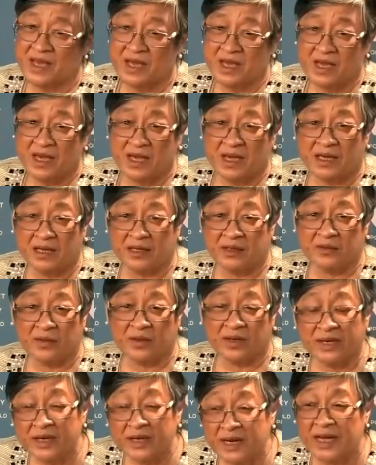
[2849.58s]
And what
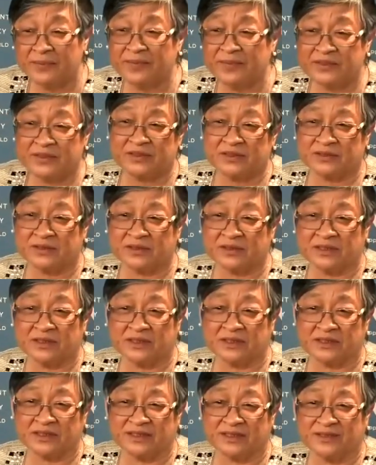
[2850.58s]
it happens to
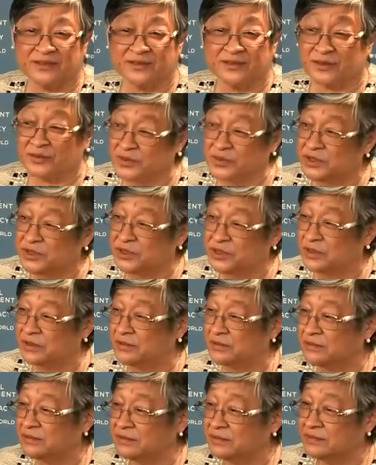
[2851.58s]
the region,
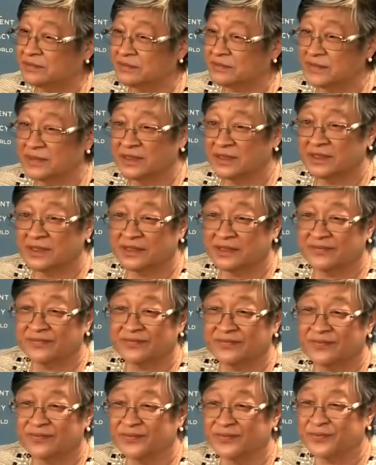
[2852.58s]

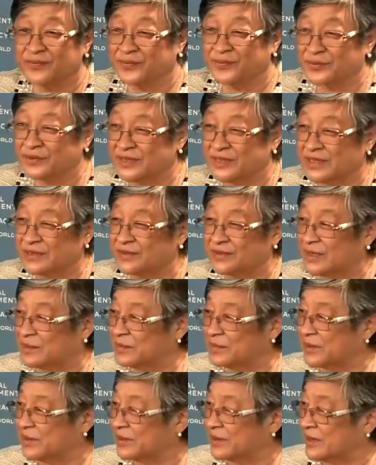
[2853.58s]
if Central
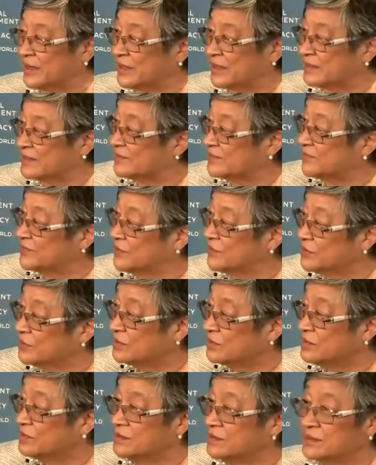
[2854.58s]
America has a
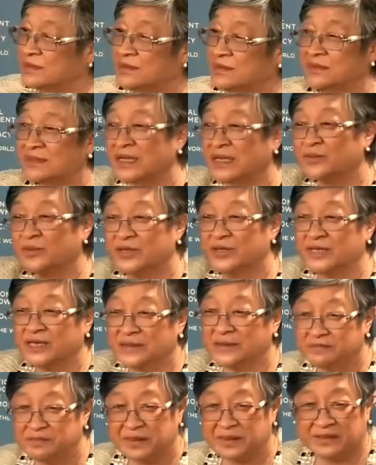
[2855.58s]
flu, that will
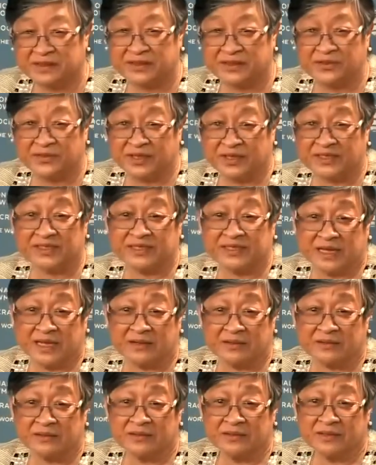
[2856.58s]
impact the US
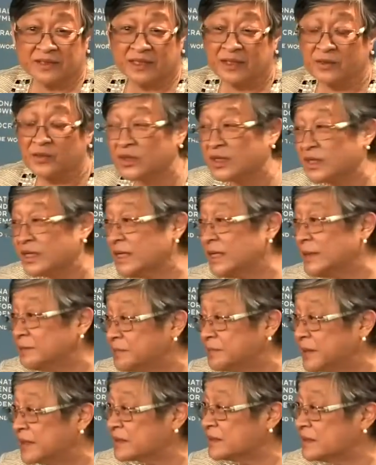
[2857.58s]
now and will
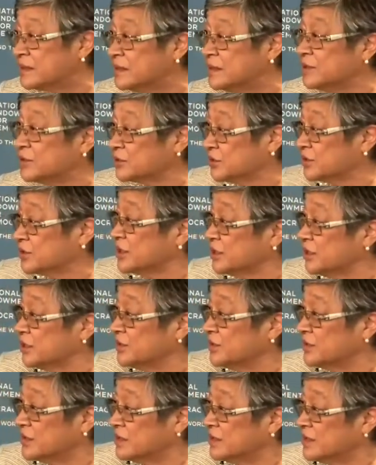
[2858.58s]
impact in your
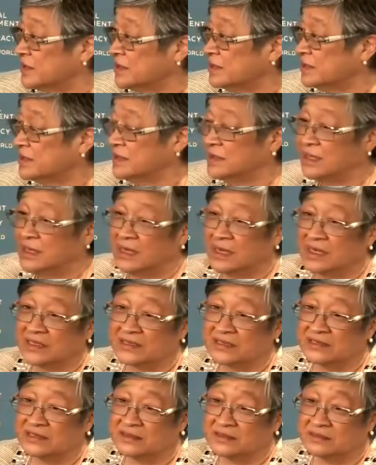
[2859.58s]
security
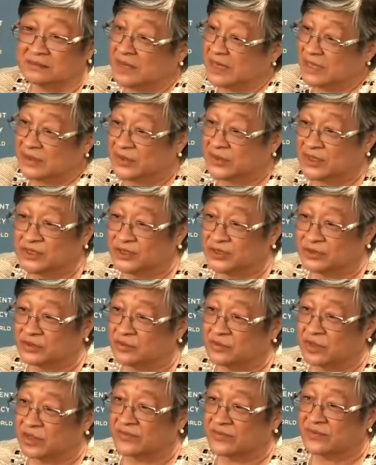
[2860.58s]
as migration,
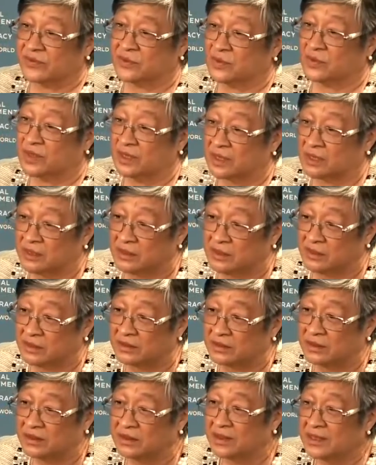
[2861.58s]
whatever you want to call,